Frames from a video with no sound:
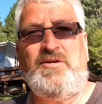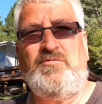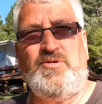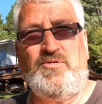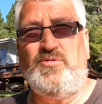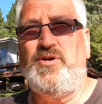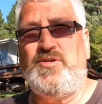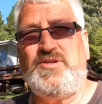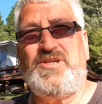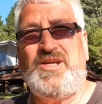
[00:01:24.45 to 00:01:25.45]
we all
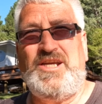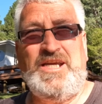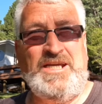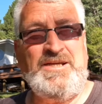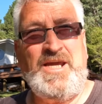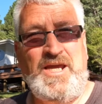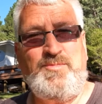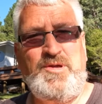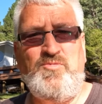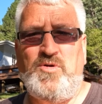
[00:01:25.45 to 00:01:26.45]
know the saying,
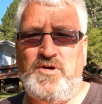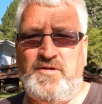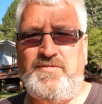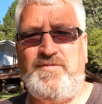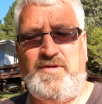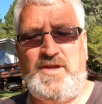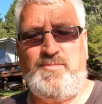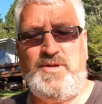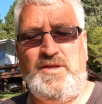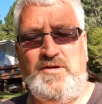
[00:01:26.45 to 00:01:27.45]
happy wife,
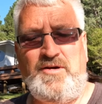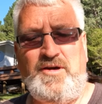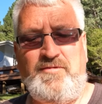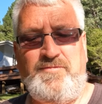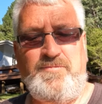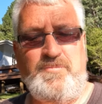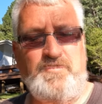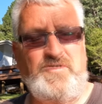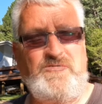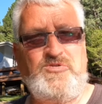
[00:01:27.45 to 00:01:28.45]
happy life.
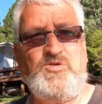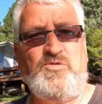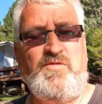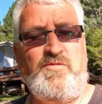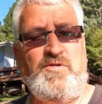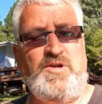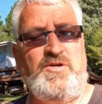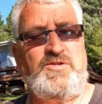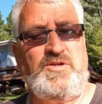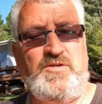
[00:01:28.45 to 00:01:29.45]
I'm sure everyone
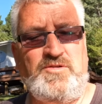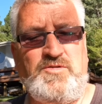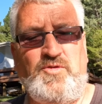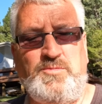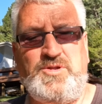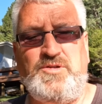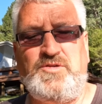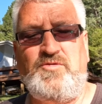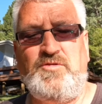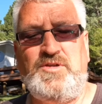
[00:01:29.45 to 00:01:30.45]
knows there's lots of options
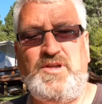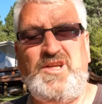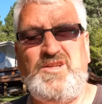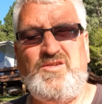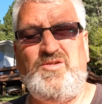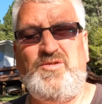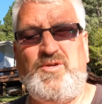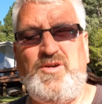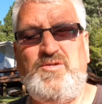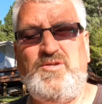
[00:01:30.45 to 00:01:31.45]
for internet on the
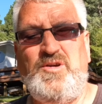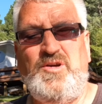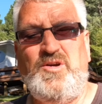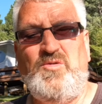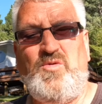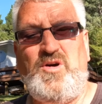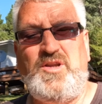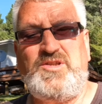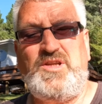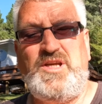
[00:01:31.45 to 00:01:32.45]
road.
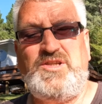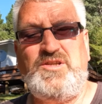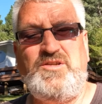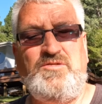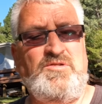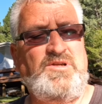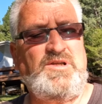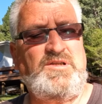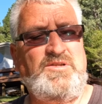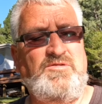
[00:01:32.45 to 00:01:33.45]
Wireless Nation do
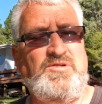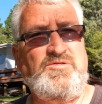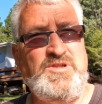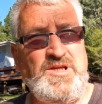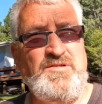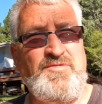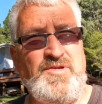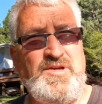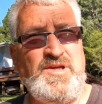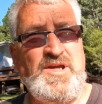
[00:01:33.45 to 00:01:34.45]
a good deal, I
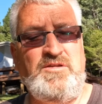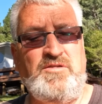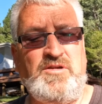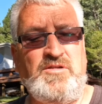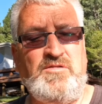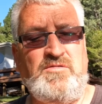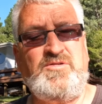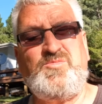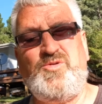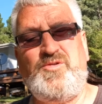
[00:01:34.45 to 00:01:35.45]
think. You can
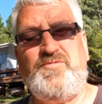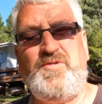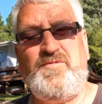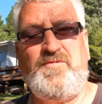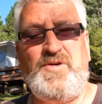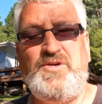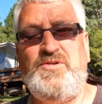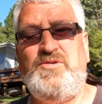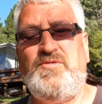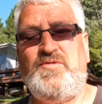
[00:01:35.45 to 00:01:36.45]
hotspot off your
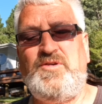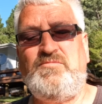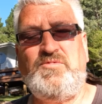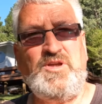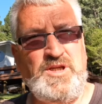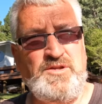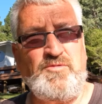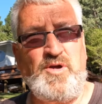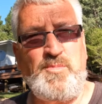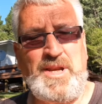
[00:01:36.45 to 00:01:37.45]
phone if you get the
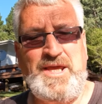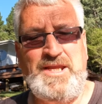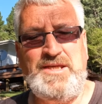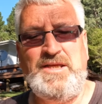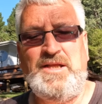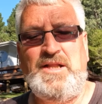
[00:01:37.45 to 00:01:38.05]
right plan.